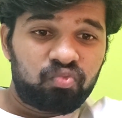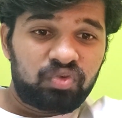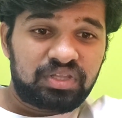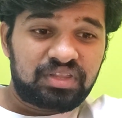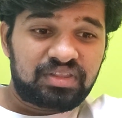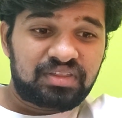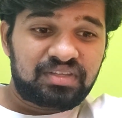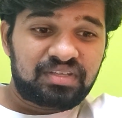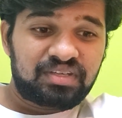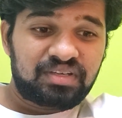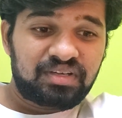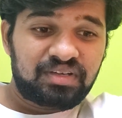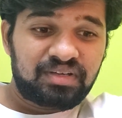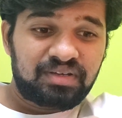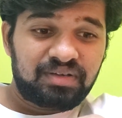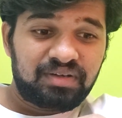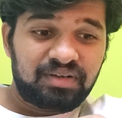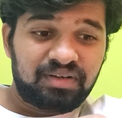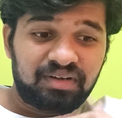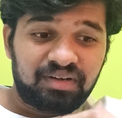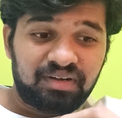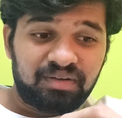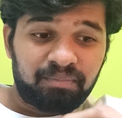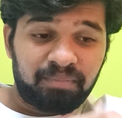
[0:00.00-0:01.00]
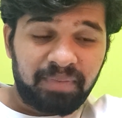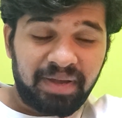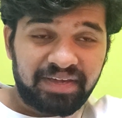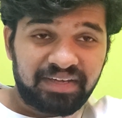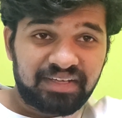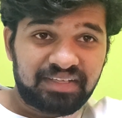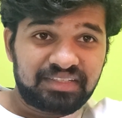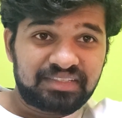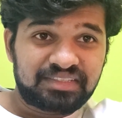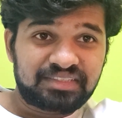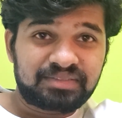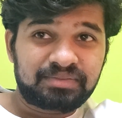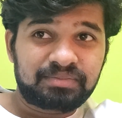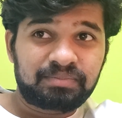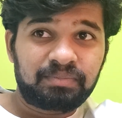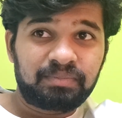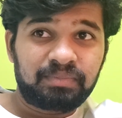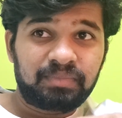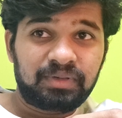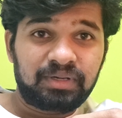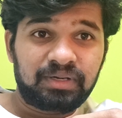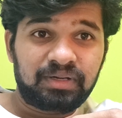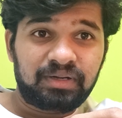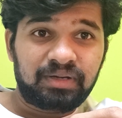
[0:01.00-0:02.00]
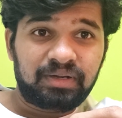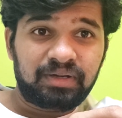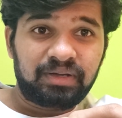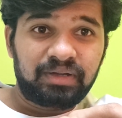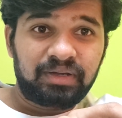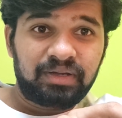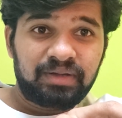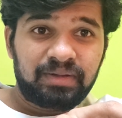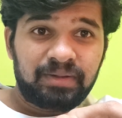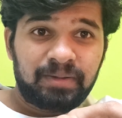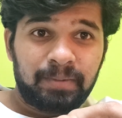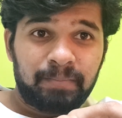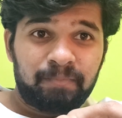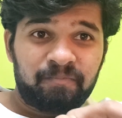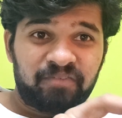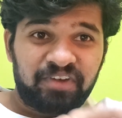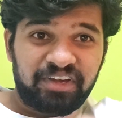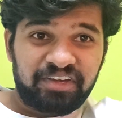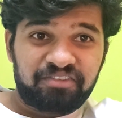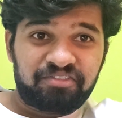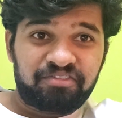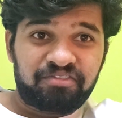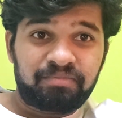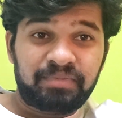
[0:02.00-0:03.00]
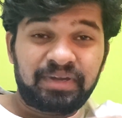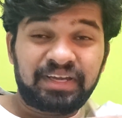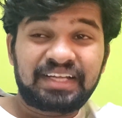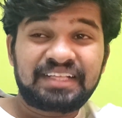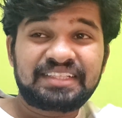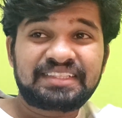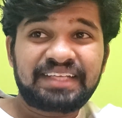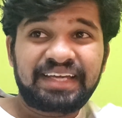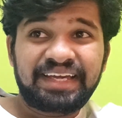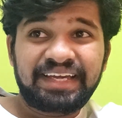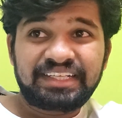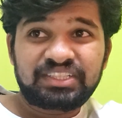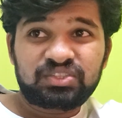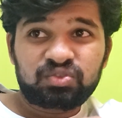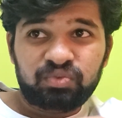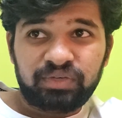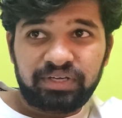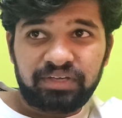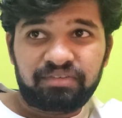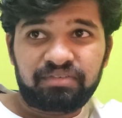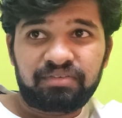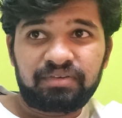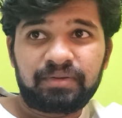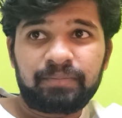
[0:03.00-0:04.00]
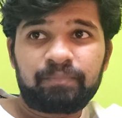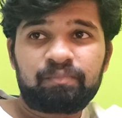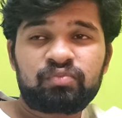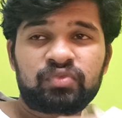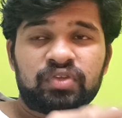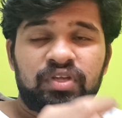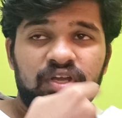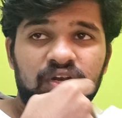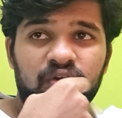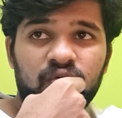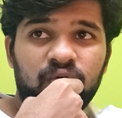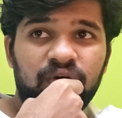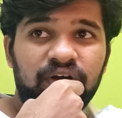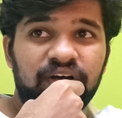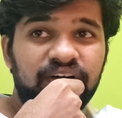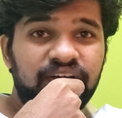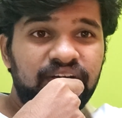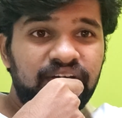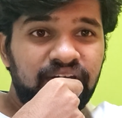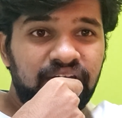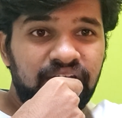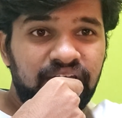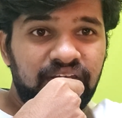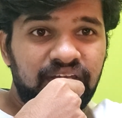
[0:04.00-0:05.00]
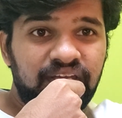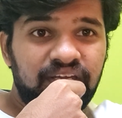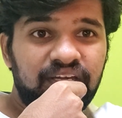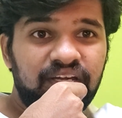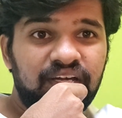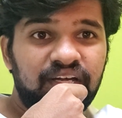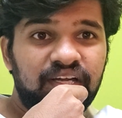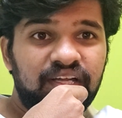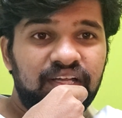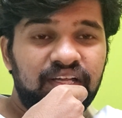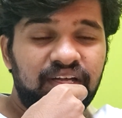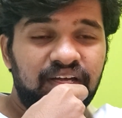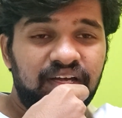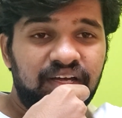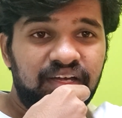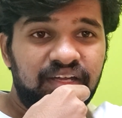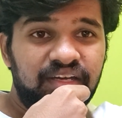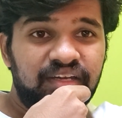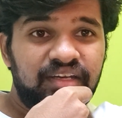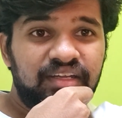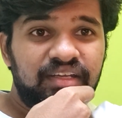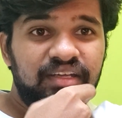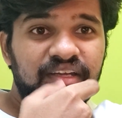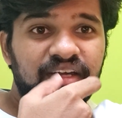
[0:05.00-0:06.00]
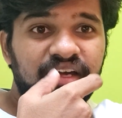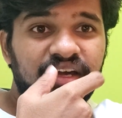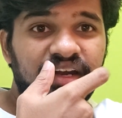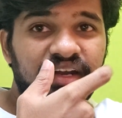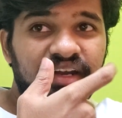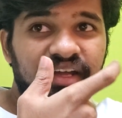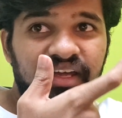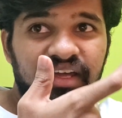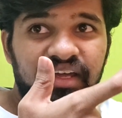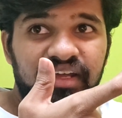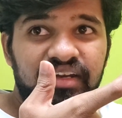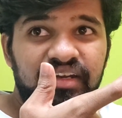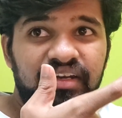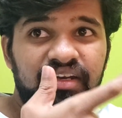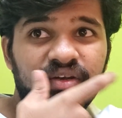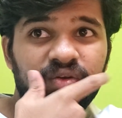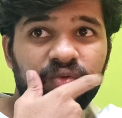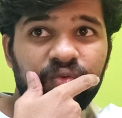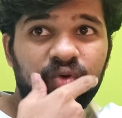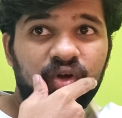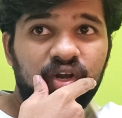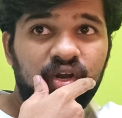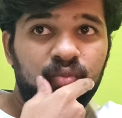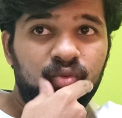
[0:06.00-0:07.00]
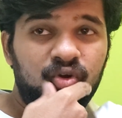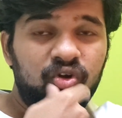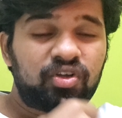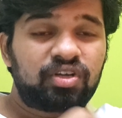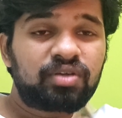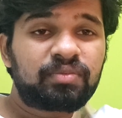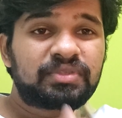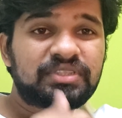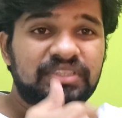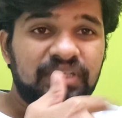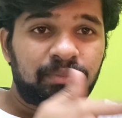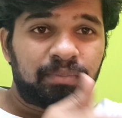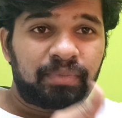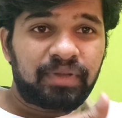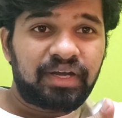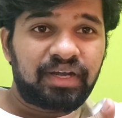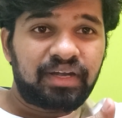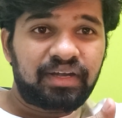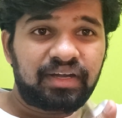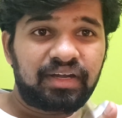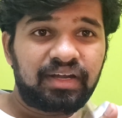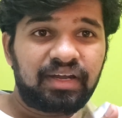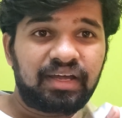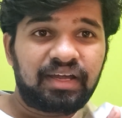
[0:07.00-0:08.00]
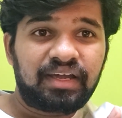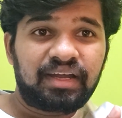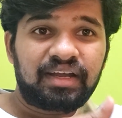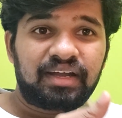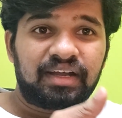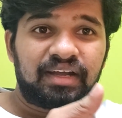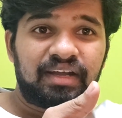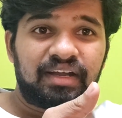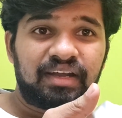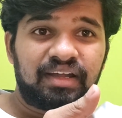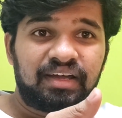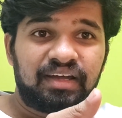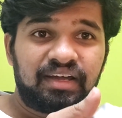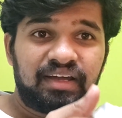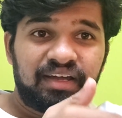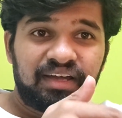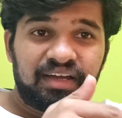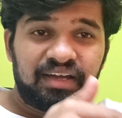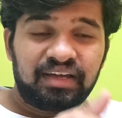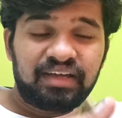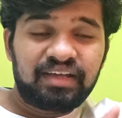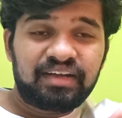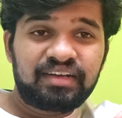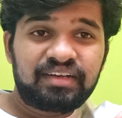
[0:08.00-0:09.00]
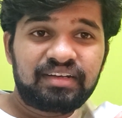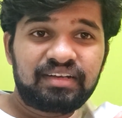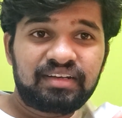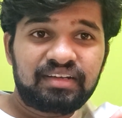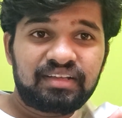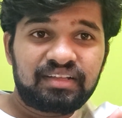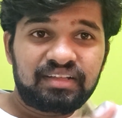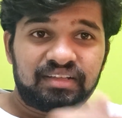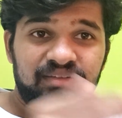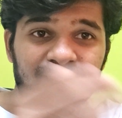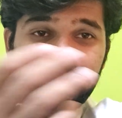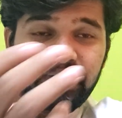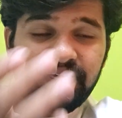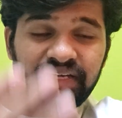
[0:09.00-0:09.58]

with Michael's Michael's ex-wife. Now, Ernie and Erin were about to be separated, and Erin,